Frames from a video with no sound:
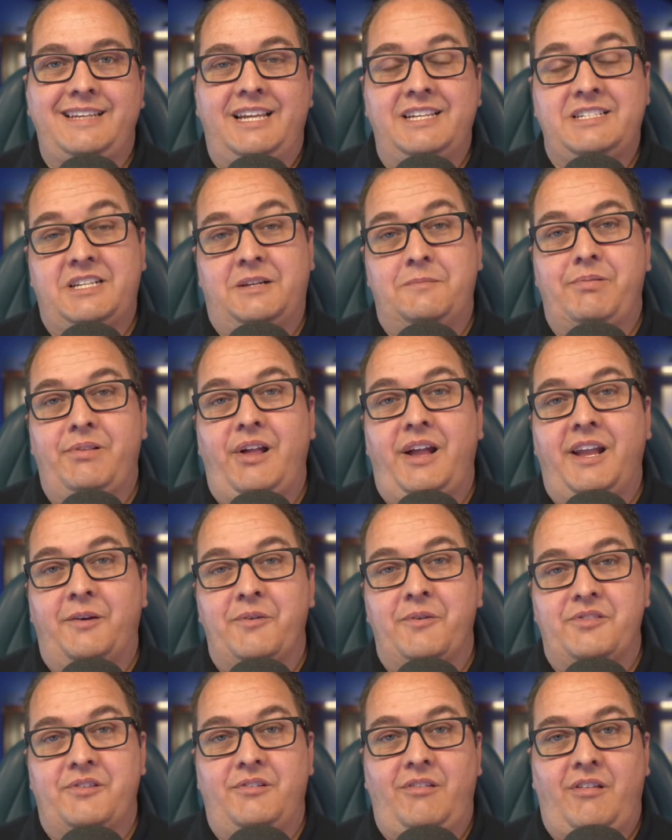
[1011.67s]
It's complying
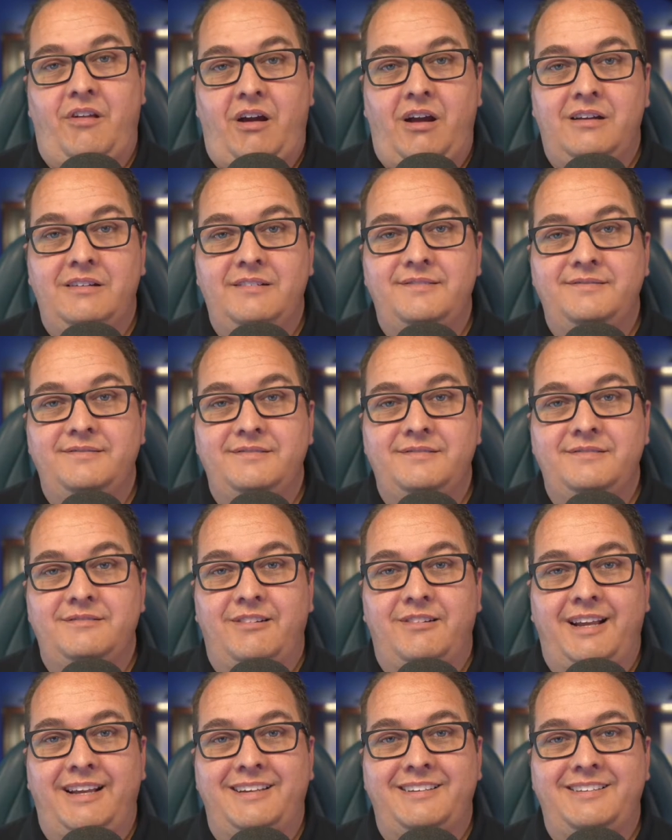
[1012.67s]
with the law,
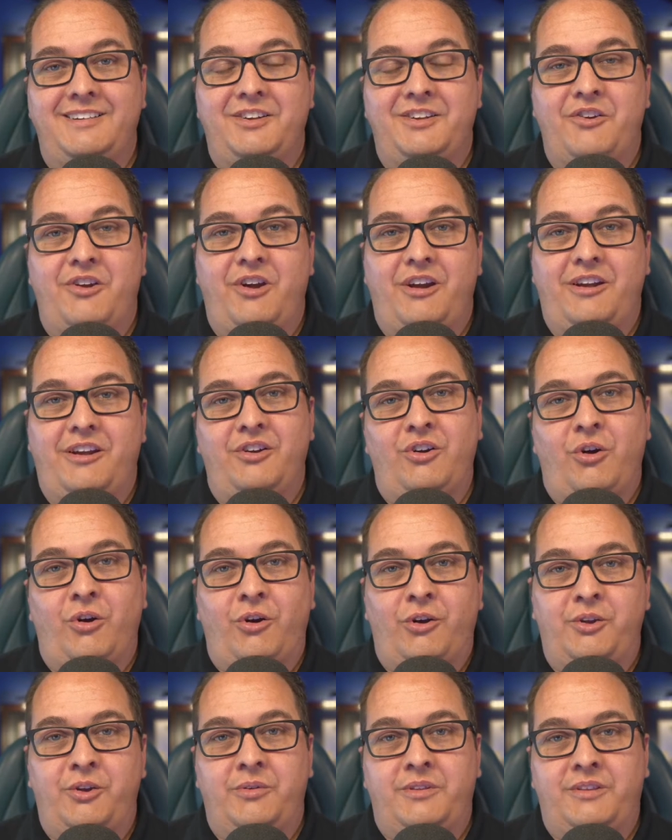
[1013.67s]
right? You're not going to
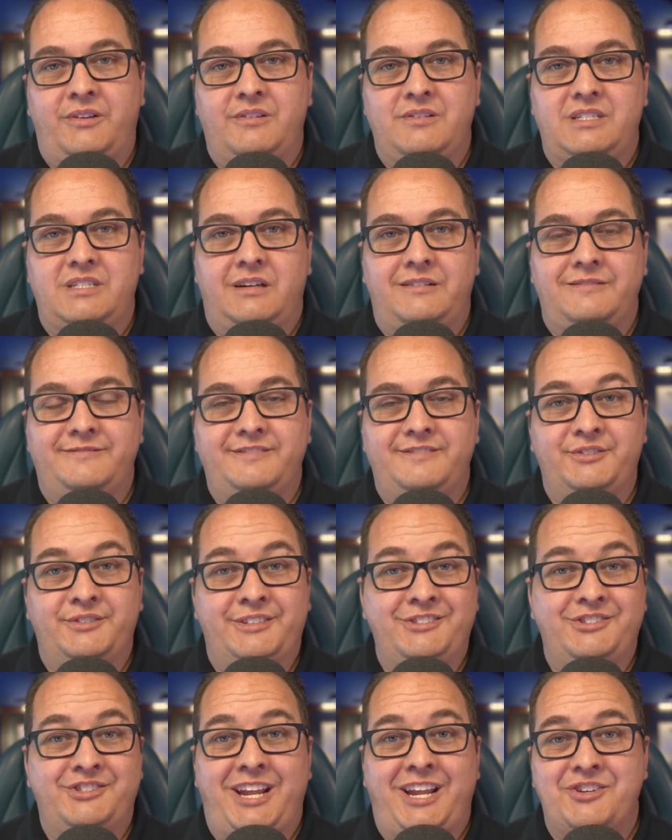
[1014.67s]
argue with yourself. You can
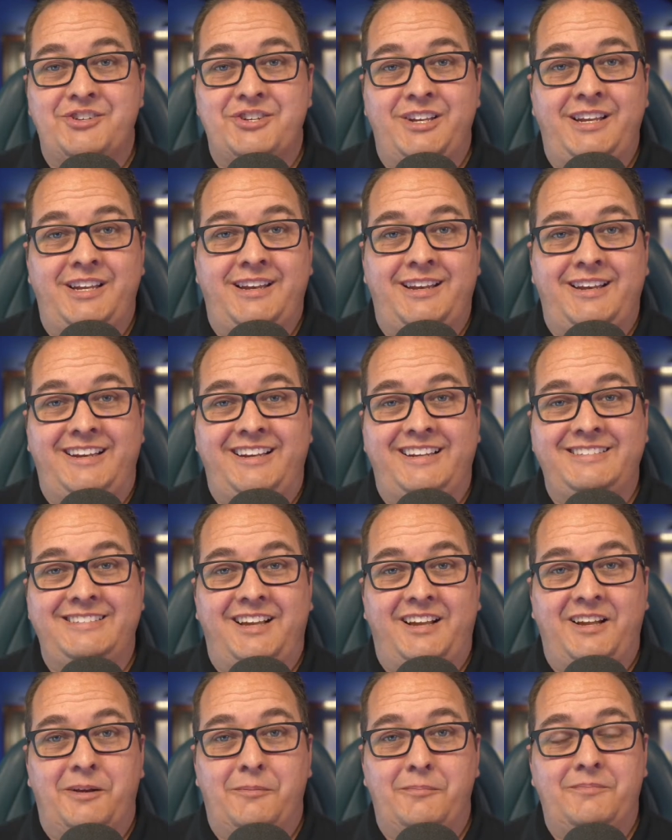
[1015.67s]
change it at any
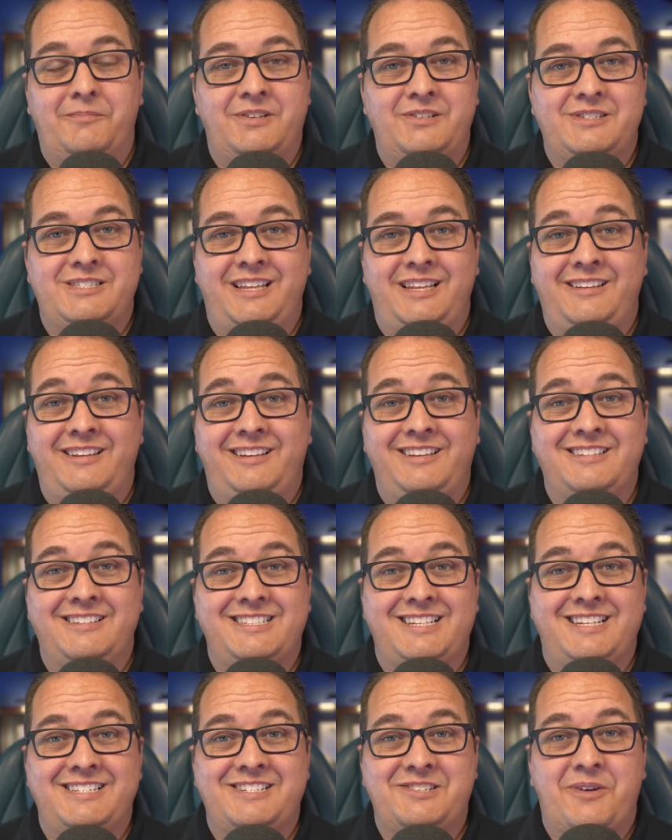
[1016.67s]
time. There's nothing that
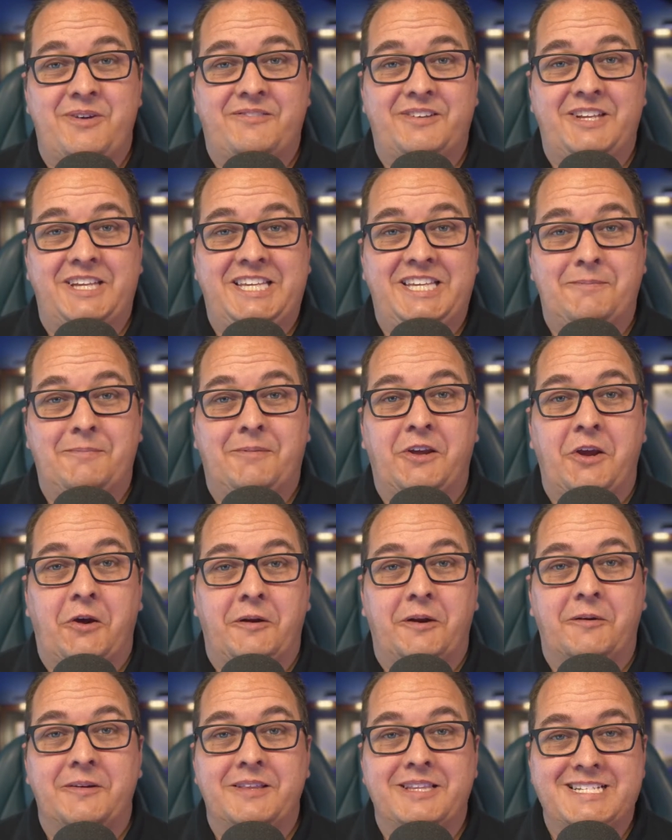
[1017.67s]
says you have to keep
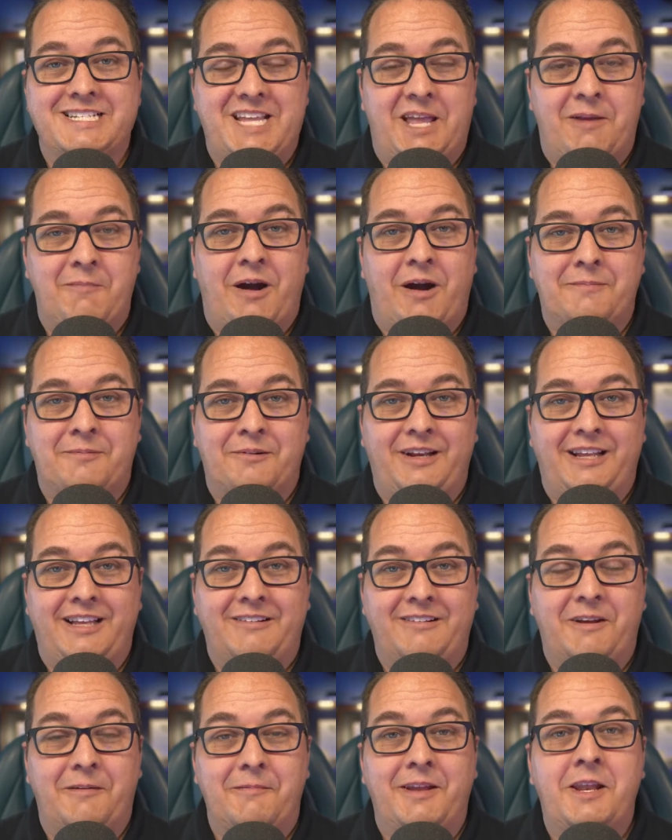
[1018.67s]
going with the same operating
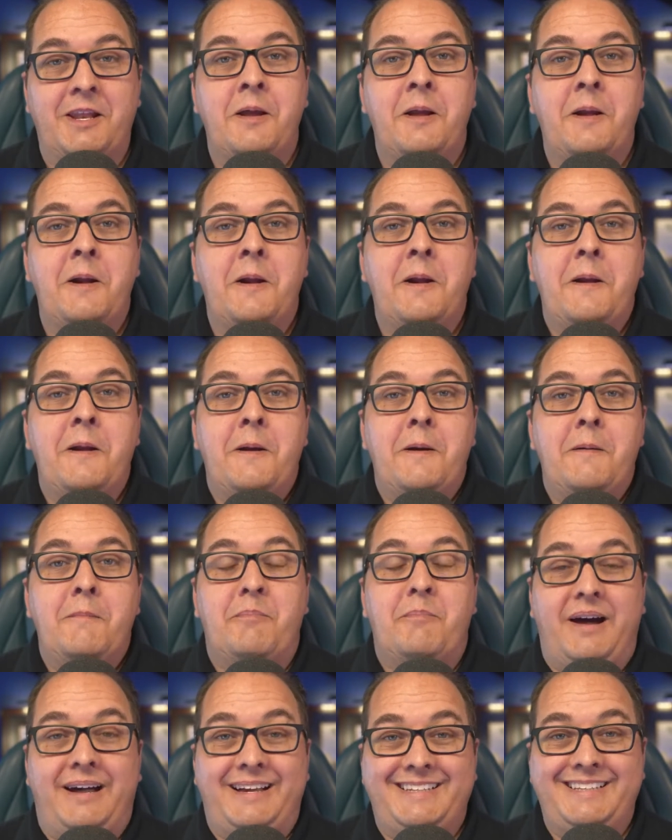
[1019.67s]
agreement.
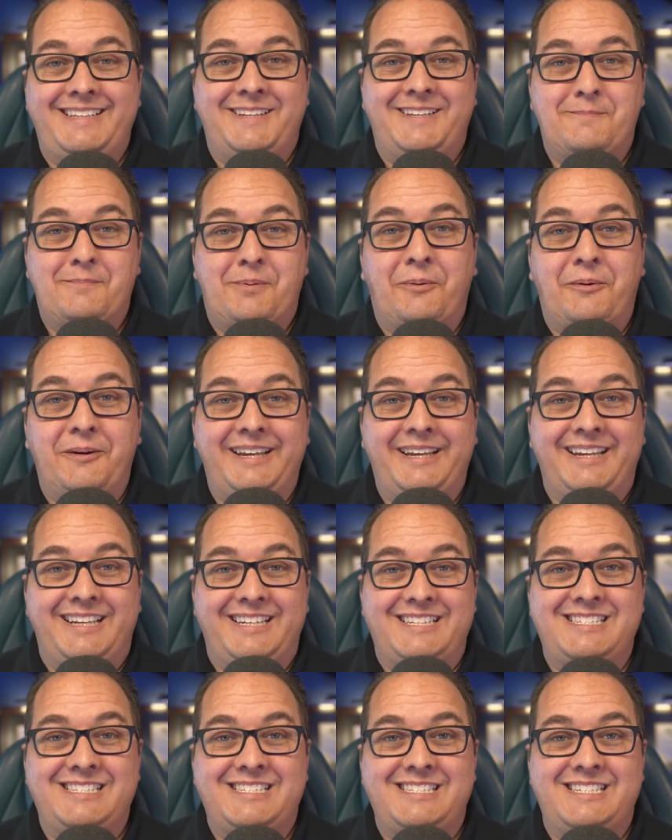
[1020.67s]
But the point
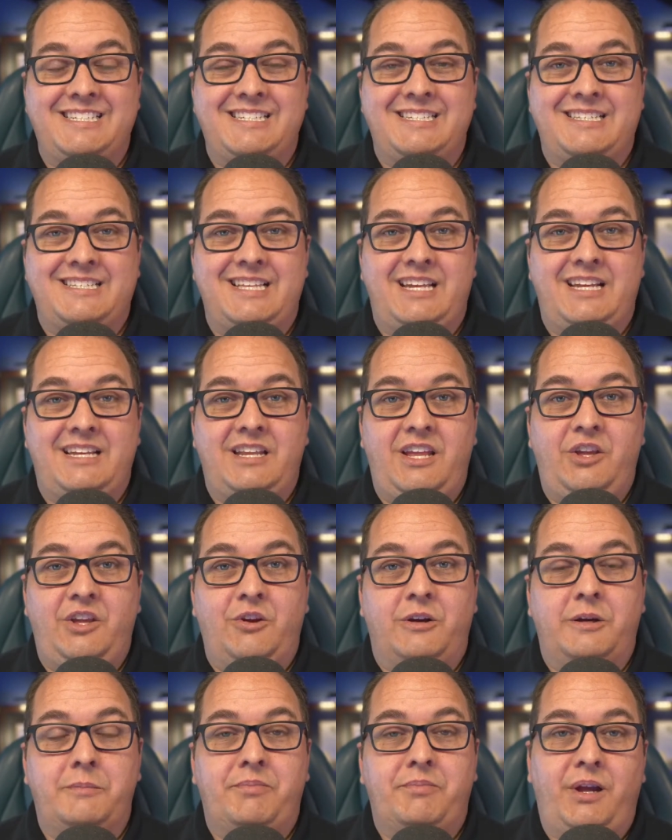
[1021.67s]
is that you're
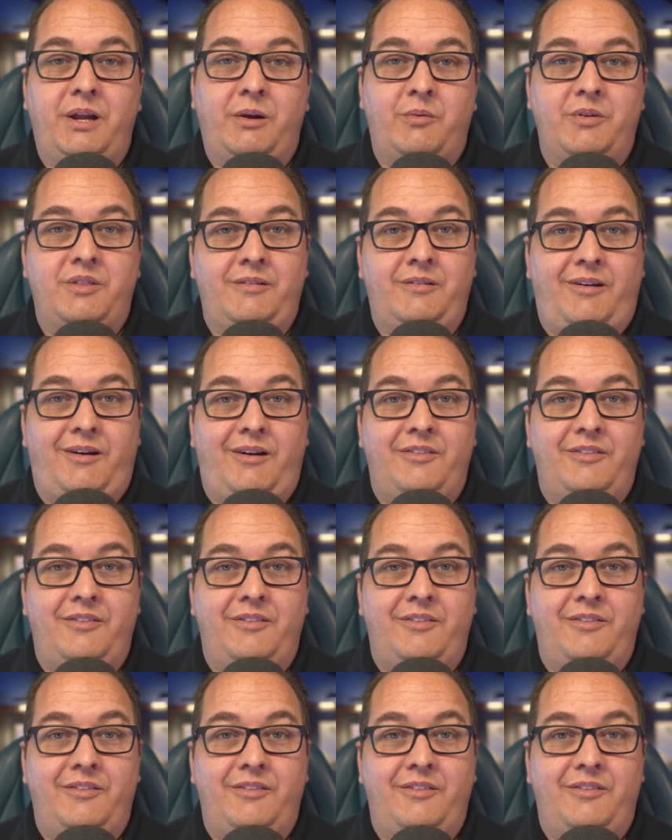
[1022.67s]
complying with the law.